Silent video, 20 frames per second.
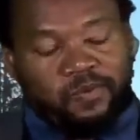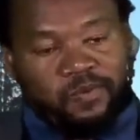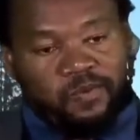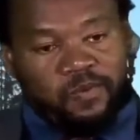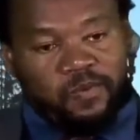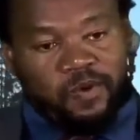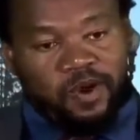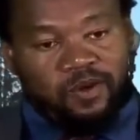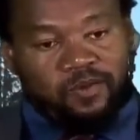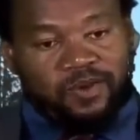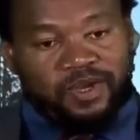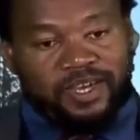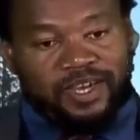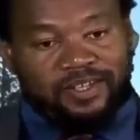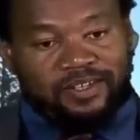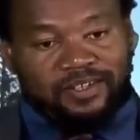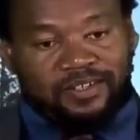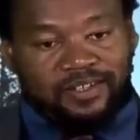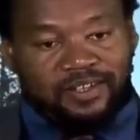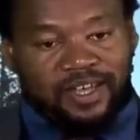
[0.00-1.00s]
When we
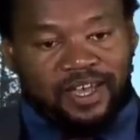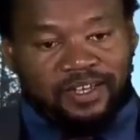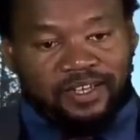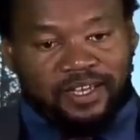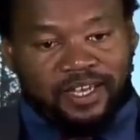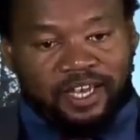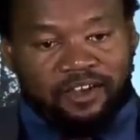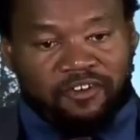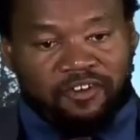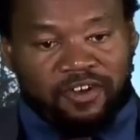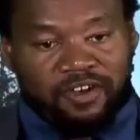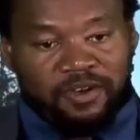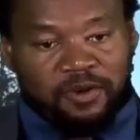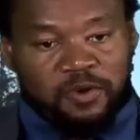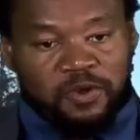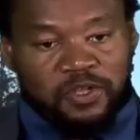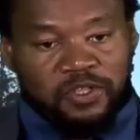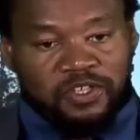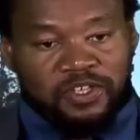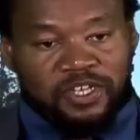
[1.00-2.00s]
get into that area,
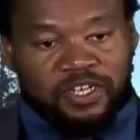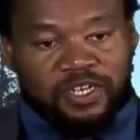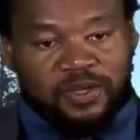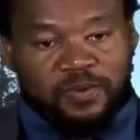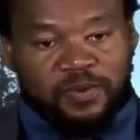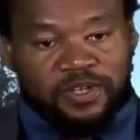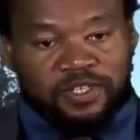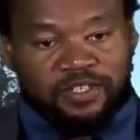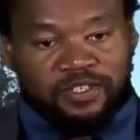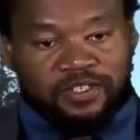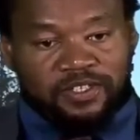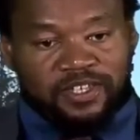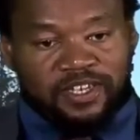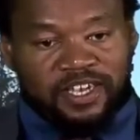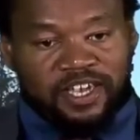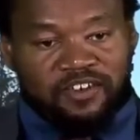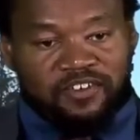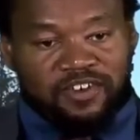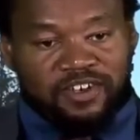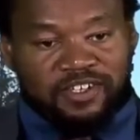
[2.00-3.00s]
you're dealing with
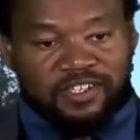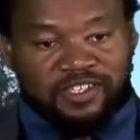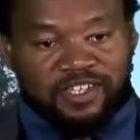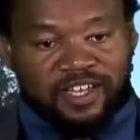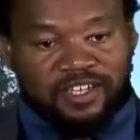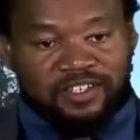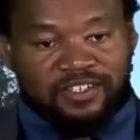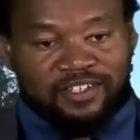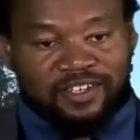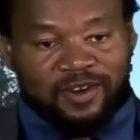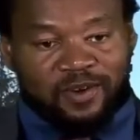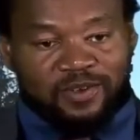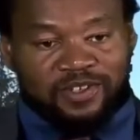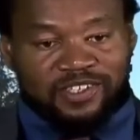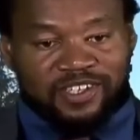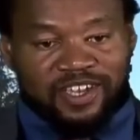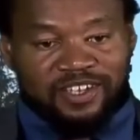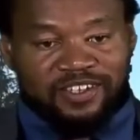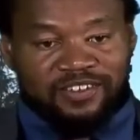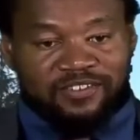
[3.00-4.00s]
areas that
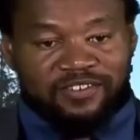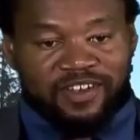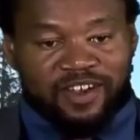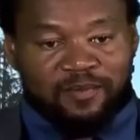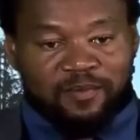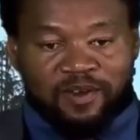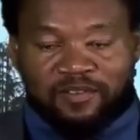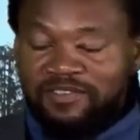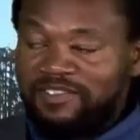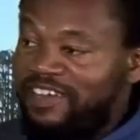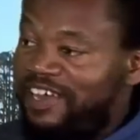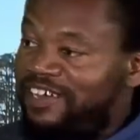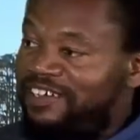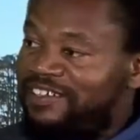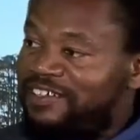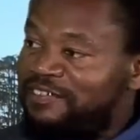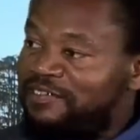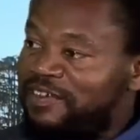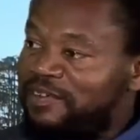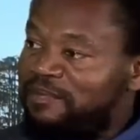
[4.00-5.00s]
outside the realm of
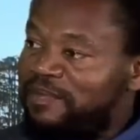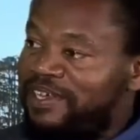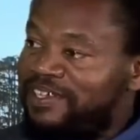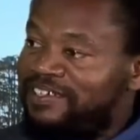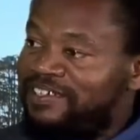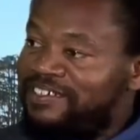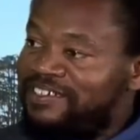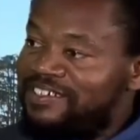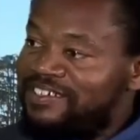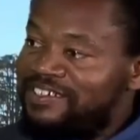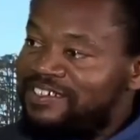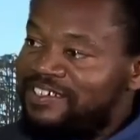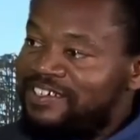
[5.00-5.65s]
scientific methods.